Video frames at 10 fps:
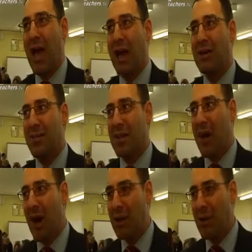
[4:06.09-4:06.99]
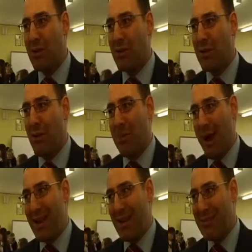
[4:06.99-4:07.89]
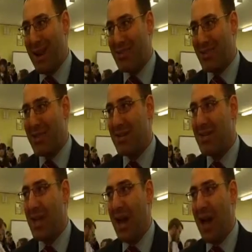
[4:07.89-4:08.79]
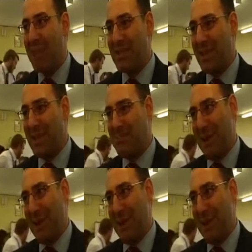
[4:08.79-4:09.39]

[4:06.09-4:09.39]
And I think our little, or my little mantra is um, that's it,